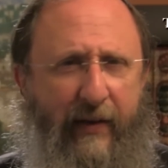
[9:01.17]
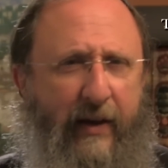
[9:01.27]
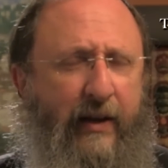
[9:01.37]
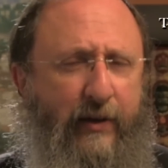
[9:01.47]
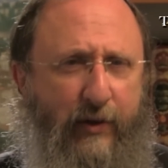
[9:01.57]

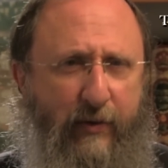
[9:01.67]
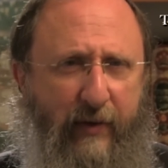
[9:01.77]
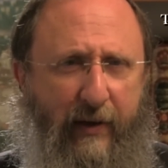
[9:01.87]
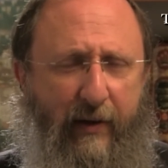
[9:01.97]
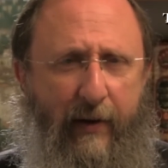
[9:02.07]
than
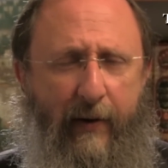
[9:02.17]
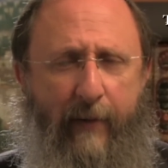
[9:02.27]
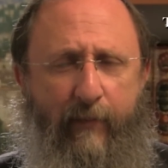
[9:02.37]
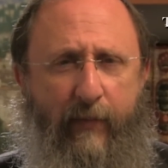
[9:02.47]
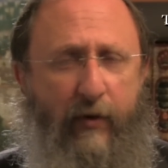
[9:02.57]
history.
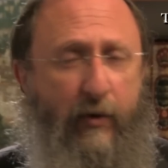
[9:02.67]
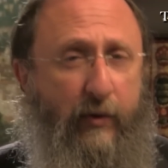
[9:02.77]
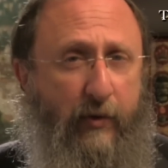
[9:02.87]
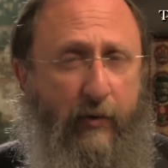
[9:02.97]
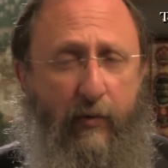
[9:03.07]

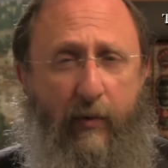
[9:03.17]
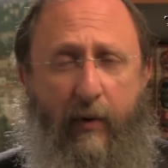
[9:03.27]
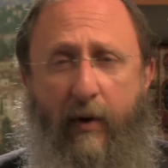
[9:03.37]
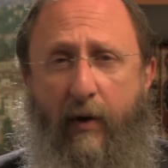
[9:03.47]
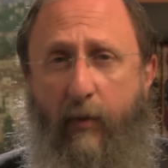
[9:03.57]
Those who
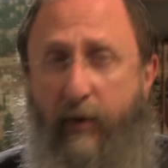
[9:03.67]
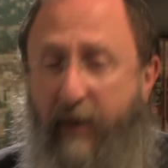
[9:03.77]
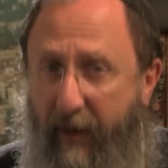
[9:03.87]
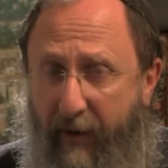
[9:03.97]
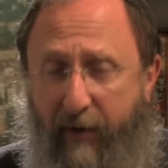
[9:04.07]
would
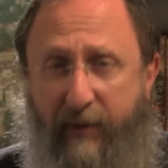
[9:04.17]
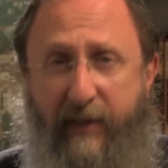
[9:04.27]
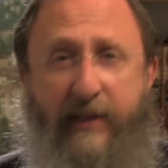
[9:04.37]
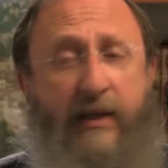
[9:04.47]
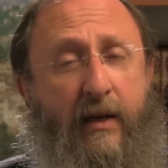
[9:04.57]
care
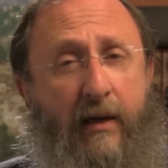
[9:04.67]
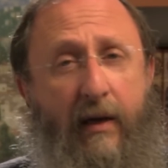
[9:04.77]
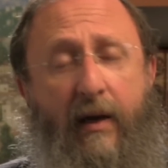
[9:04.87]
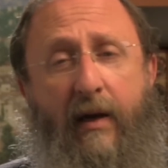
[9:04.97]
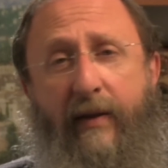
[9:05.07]
to
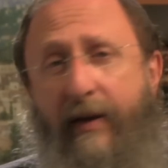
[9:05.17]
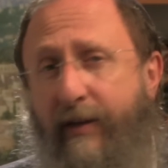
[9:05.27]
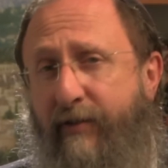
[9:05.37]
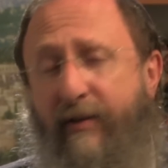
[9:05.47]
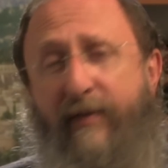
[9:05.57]
study the
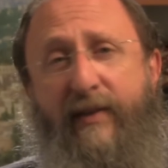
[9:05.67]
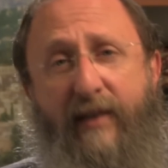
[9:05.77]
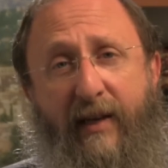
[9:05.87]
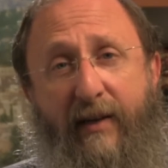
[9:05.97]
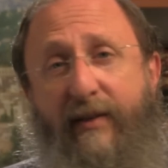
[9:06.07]
history of
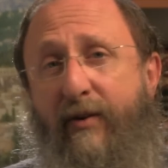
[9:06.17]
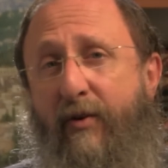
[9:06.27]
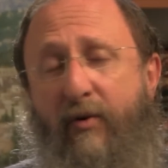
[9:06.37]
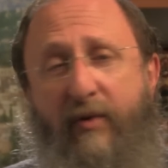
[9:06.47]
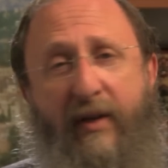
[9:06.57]
this land to
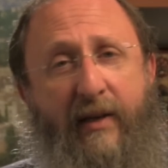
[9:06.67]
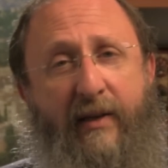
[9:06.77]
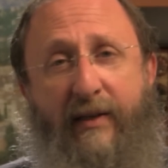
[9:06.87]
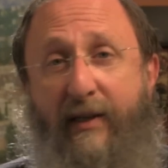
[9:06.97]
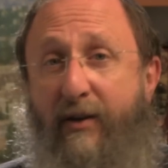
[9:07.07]
know that
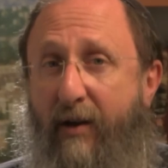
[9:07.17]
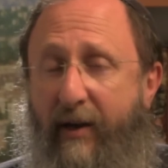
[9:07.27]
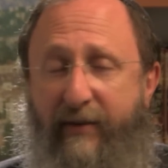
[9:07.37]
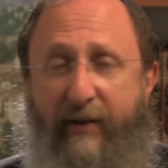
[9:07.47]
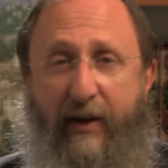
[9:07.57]
it did
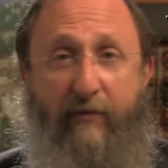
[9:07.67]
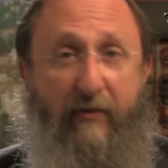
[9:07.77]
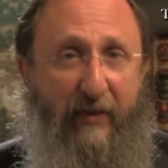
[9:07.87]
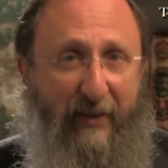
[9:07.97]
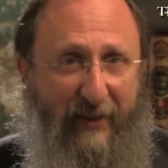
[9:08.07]
not
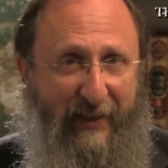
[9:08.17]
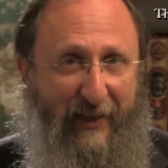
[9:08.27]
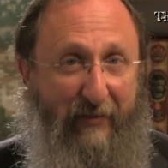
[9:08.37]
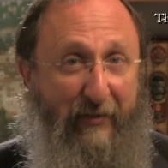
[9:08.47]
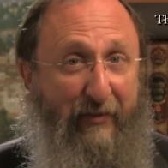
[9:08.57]
reveal
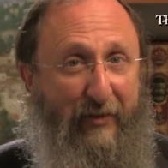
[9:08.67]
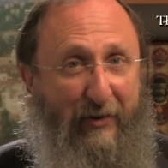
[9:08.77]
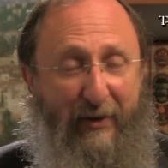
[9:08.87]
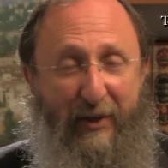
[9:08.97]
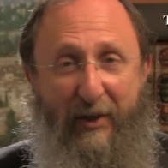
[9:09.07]
itself,
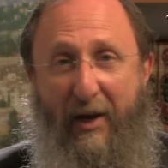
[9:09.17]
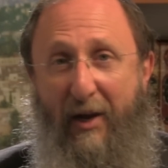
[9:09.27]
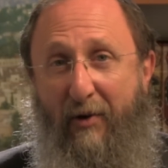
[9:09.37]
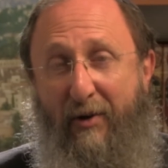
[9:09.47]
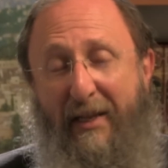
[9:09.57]
flourish,
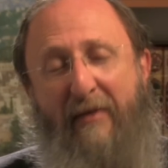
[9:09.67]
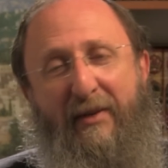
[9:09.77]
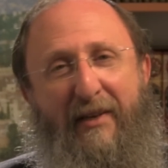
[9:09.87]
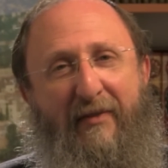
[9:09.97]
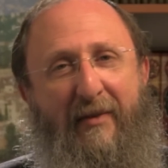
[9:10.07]
or allow
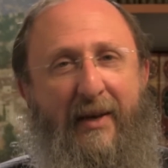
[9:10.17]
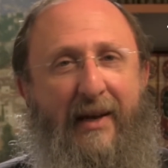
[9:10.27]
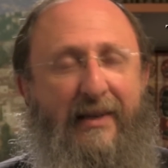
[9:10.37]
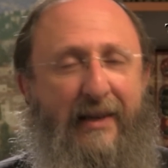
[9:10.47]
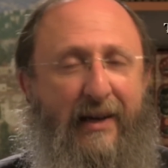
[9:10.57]
itself to be
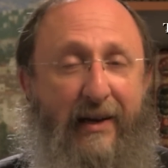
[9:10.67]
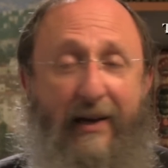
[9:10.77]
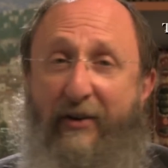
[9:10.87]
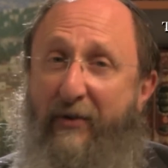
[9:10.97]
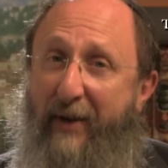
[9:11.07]
untied
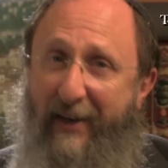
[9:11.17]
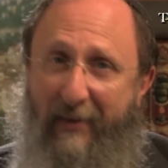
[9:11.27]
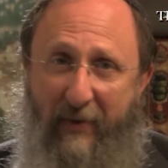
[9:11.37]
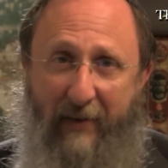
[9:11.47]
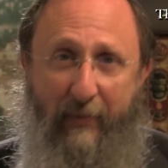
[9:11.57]
under
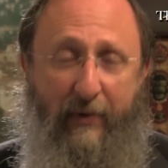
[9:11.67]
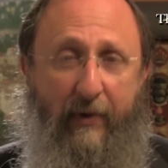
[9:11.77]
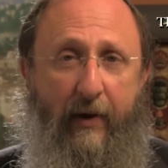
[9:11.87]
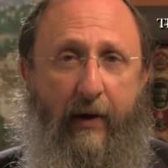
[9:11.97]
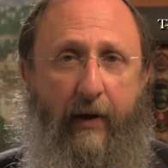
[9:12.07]
any
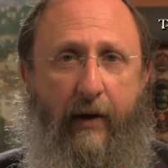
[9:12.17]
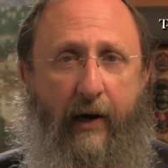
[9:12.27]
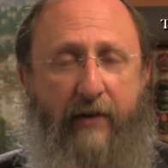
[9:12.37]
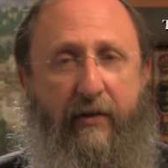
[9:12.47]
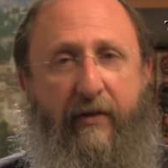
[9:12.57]
people
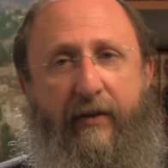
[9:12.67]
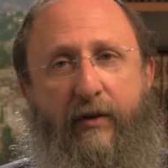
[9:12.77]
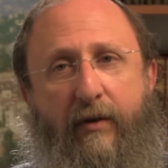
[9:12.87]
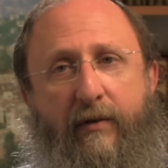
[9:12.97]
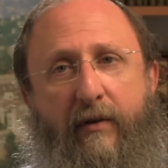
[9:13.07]
other than the
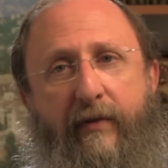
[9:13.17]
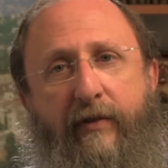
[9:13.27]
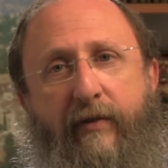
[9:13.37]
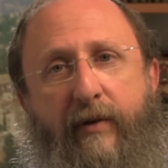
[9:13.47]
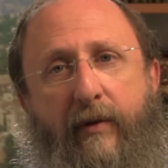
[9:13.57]
children of
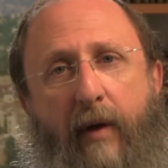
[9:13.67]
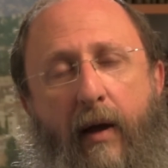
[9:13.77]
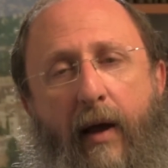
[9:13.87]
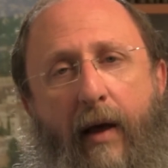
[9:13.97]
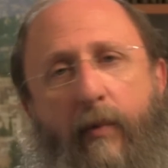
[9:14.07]
Israel.
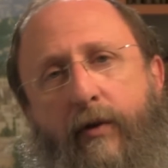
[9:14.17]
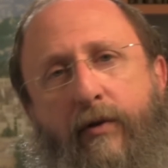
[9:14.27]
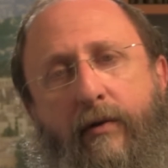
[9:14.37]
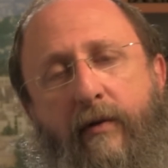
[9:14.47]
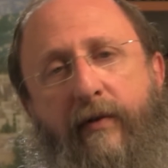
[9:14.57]
And when the
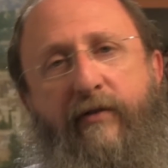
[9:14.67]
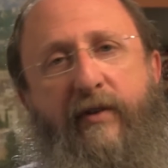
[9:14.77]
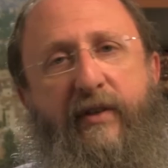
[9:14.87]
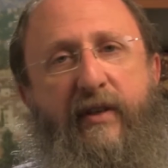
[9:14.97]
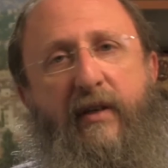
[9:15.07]
children of
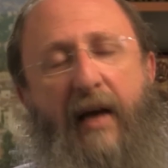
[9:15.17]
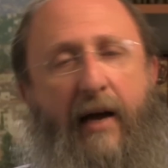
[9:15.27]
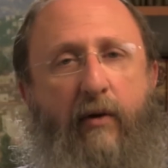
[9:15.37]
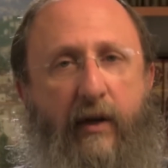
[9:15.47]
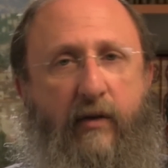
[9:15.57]
Israel seek
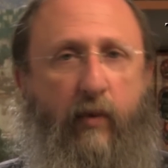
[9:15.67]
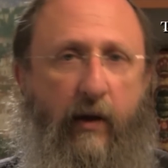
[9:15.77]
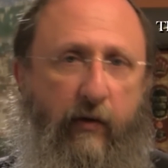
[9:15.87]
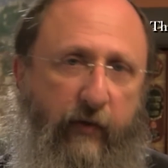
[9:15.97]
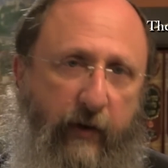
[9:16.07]
out its
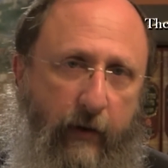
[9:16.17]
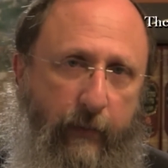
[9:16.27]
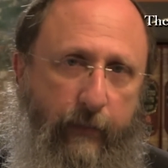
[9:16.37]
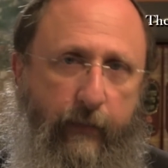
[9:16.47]
welfare,